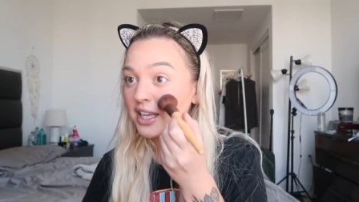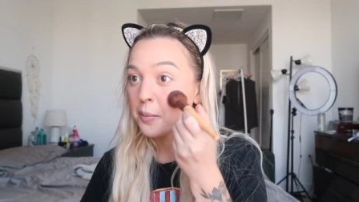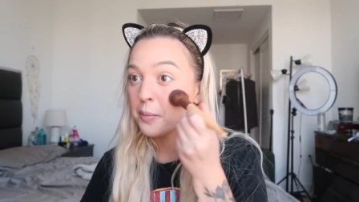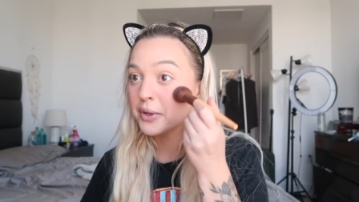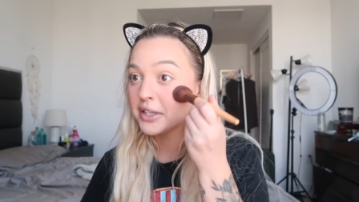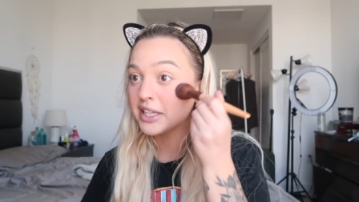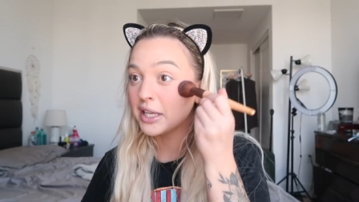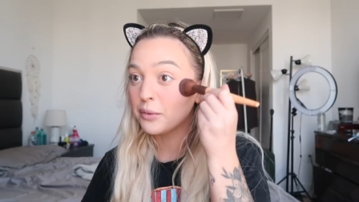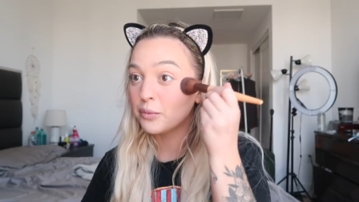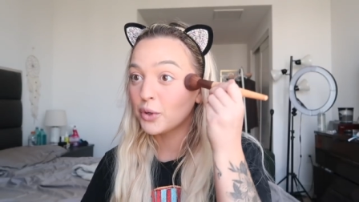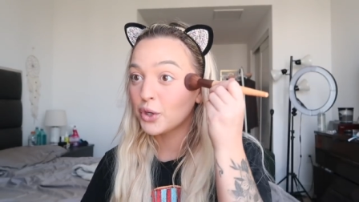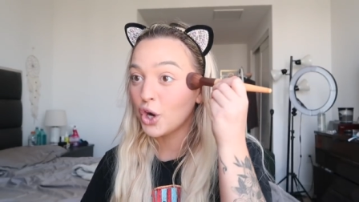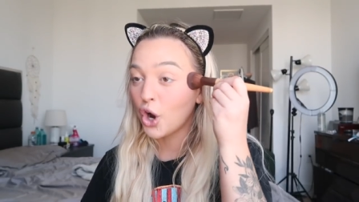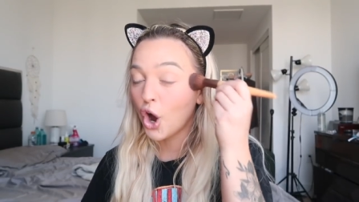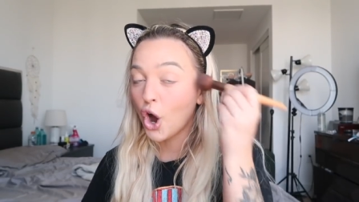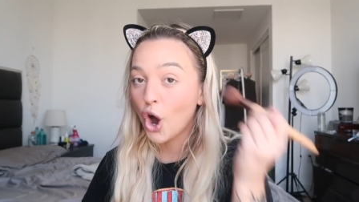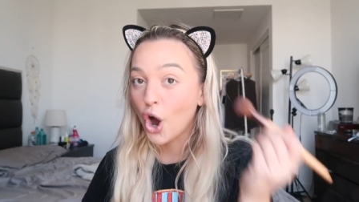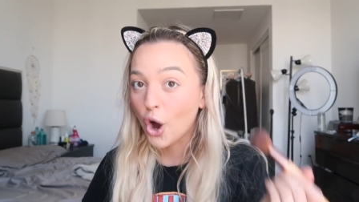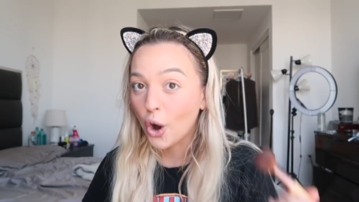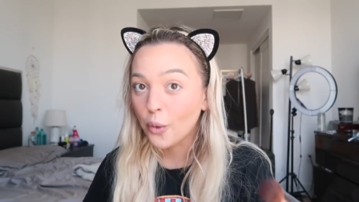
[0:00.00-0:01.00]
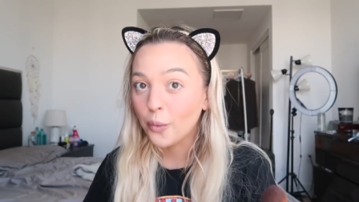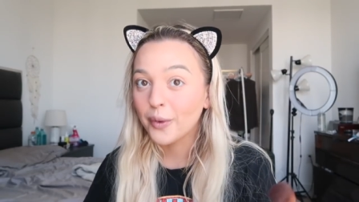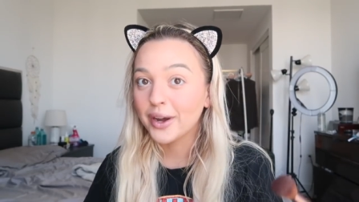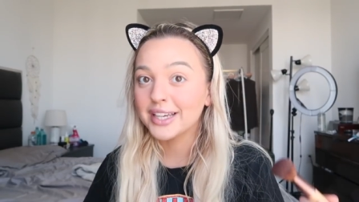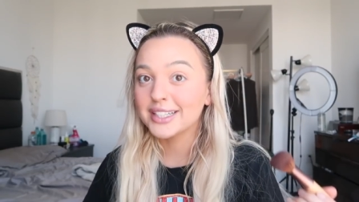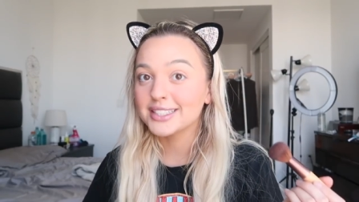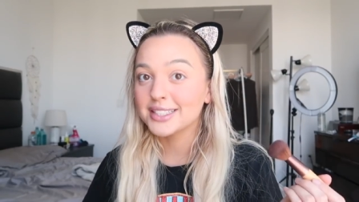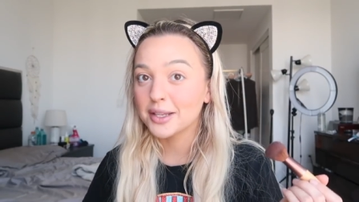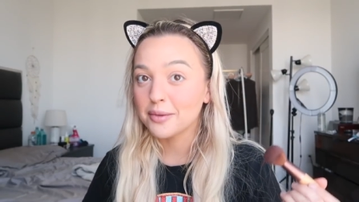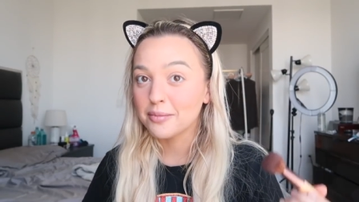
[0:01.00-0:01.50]
but then would
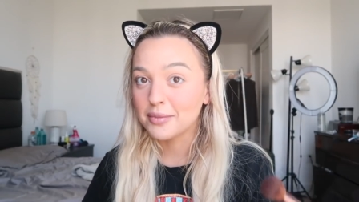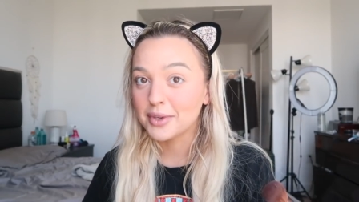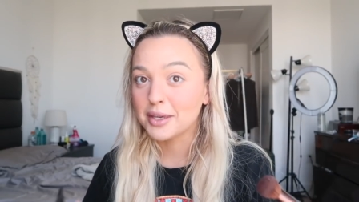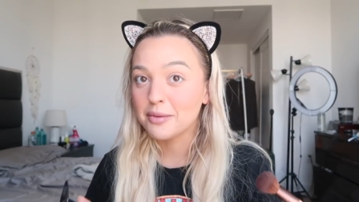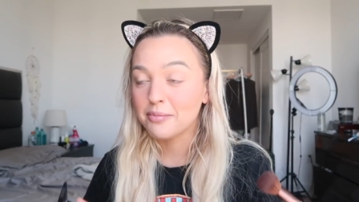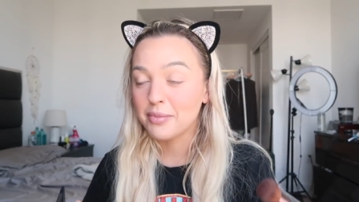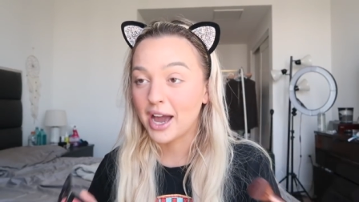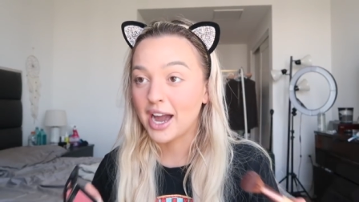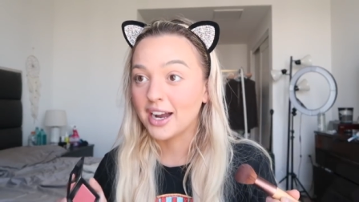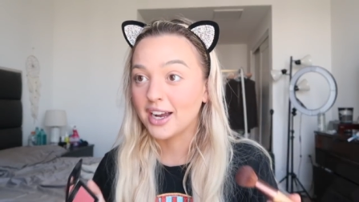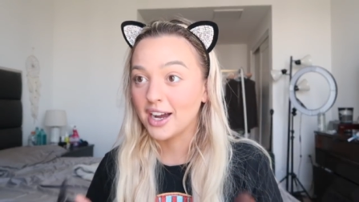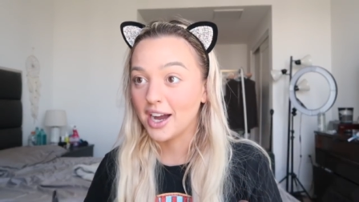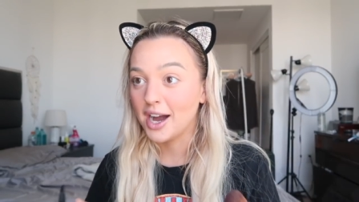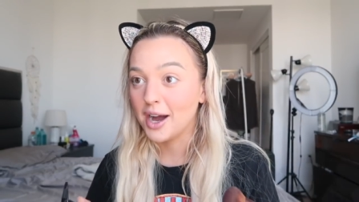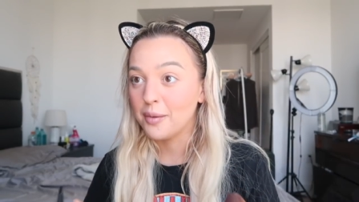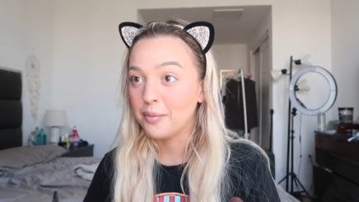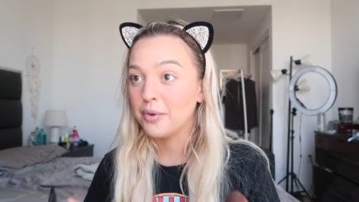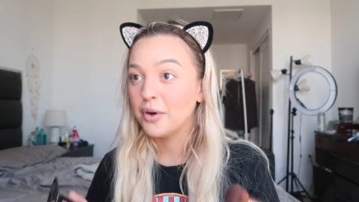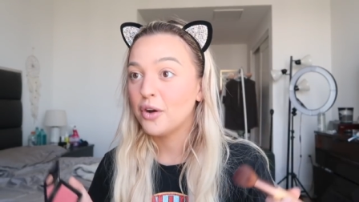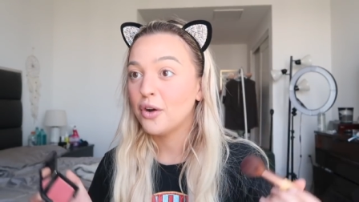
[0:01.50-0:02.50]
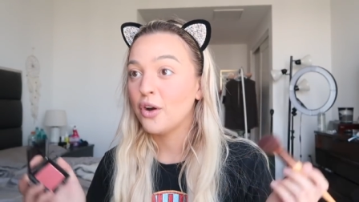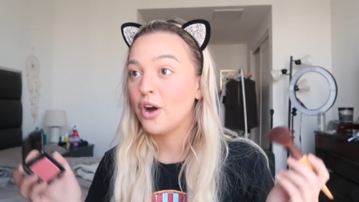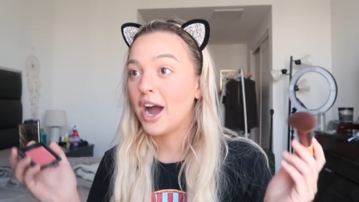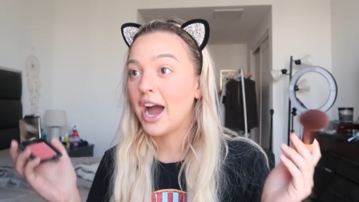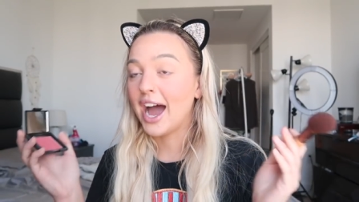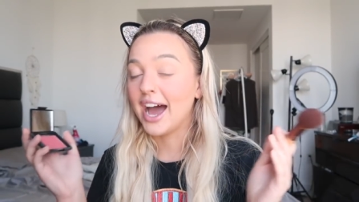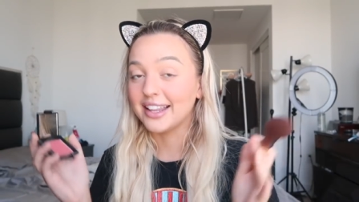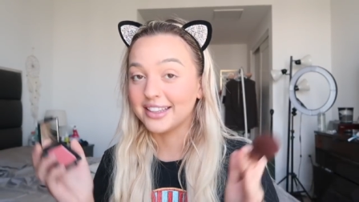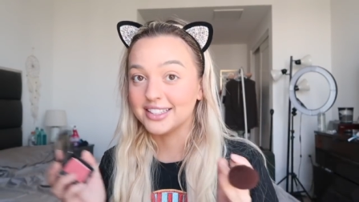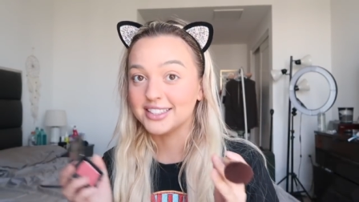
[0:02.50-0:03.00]
always meet back up
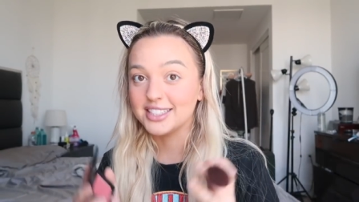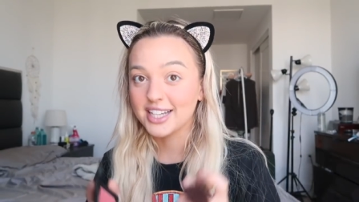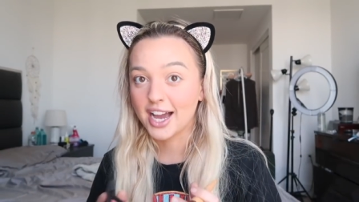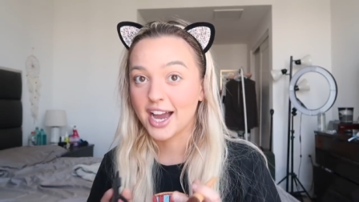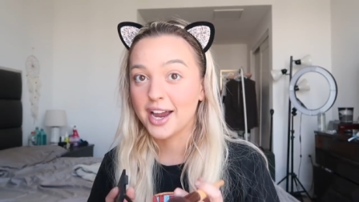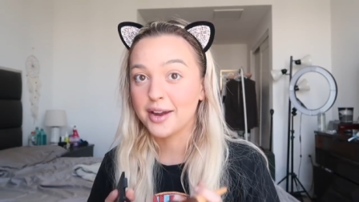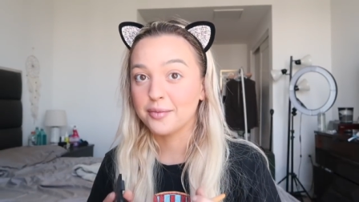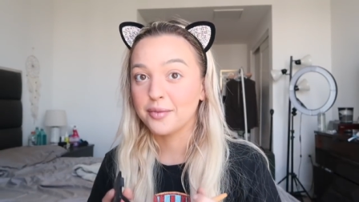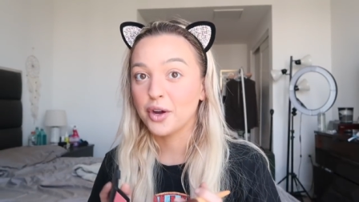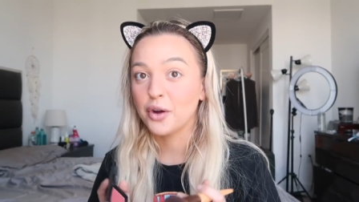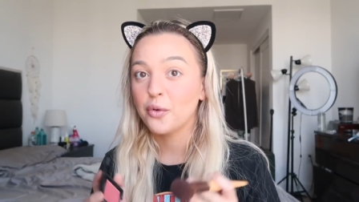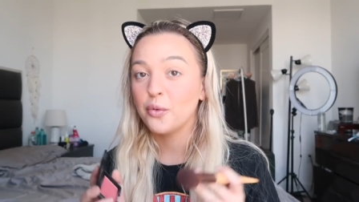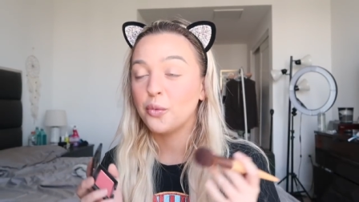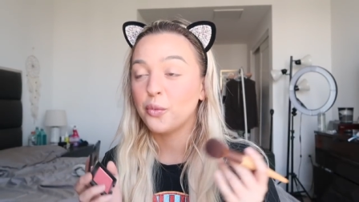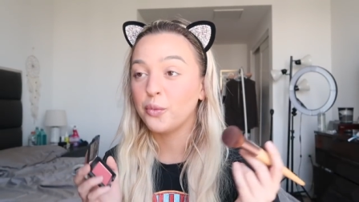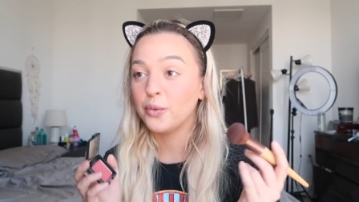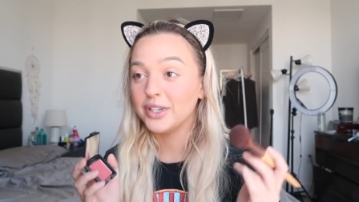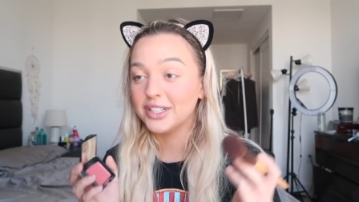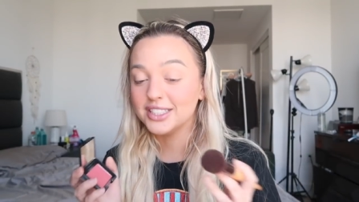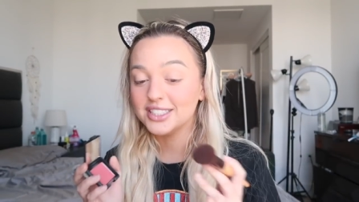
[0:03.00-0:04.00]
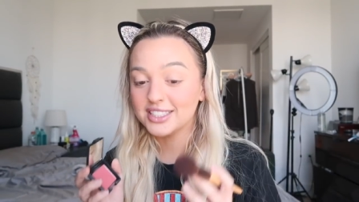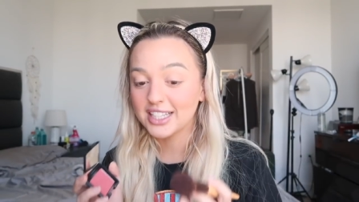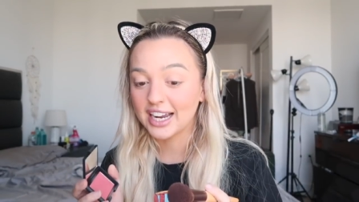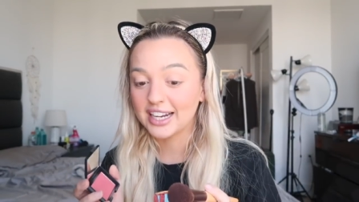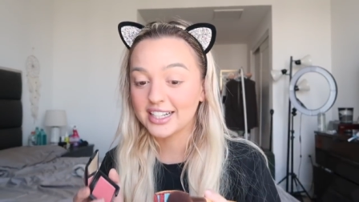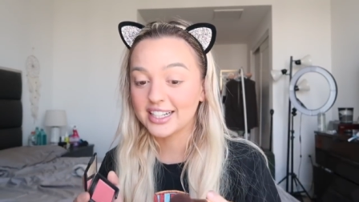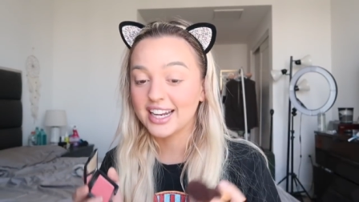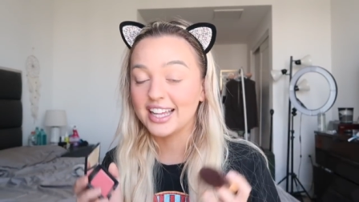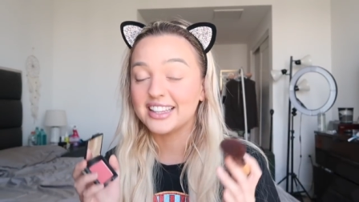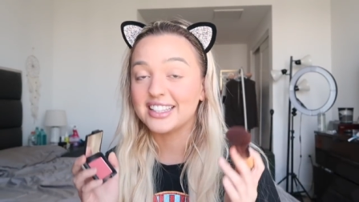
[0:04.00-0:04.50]
at the time we
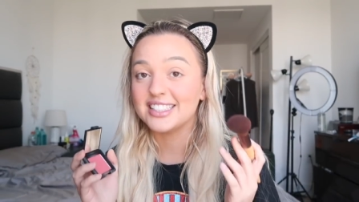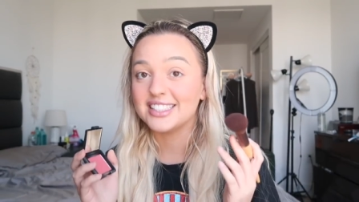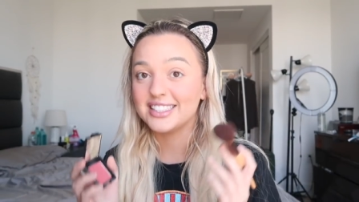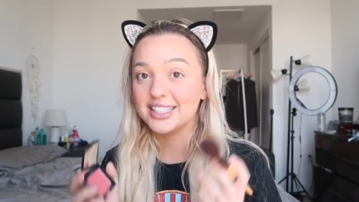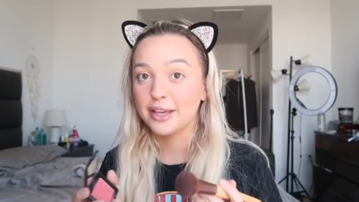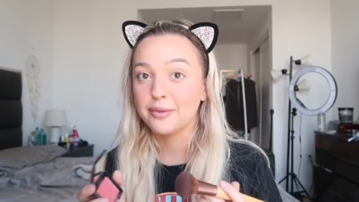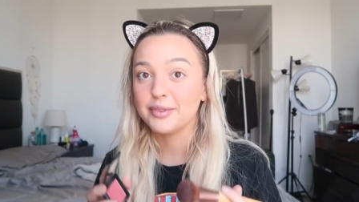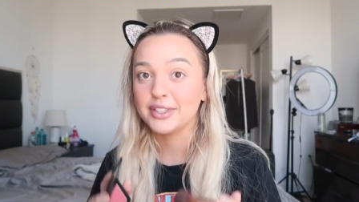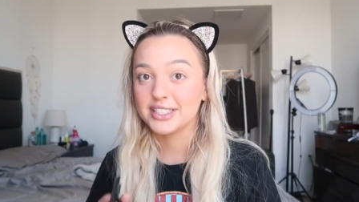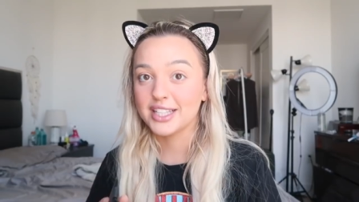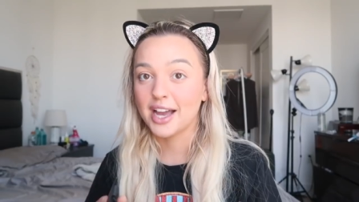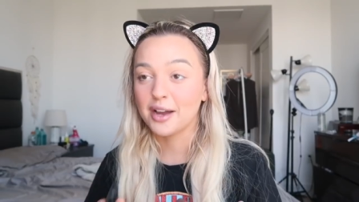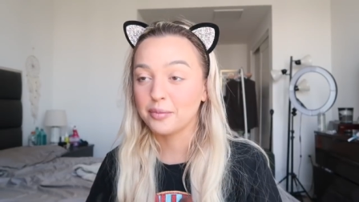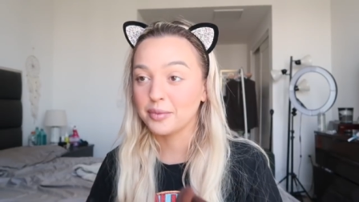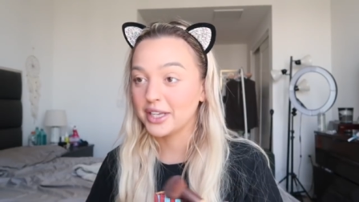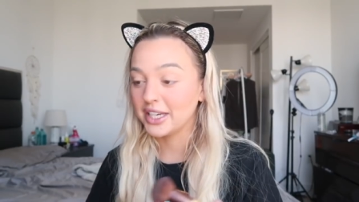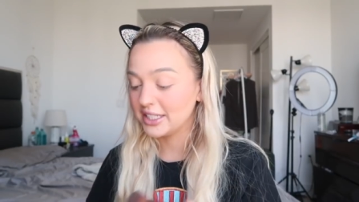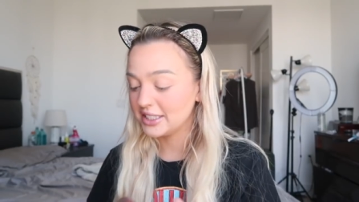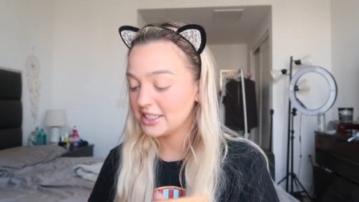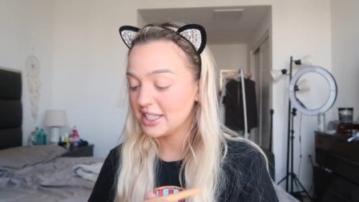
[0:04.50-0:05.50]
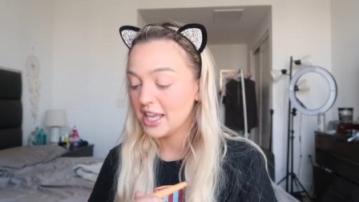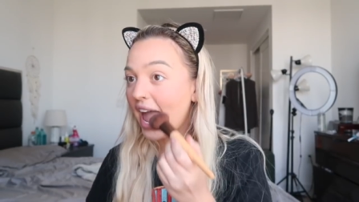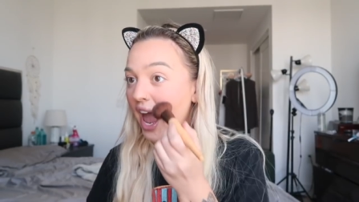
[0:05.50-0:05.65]
decided at the same exact place.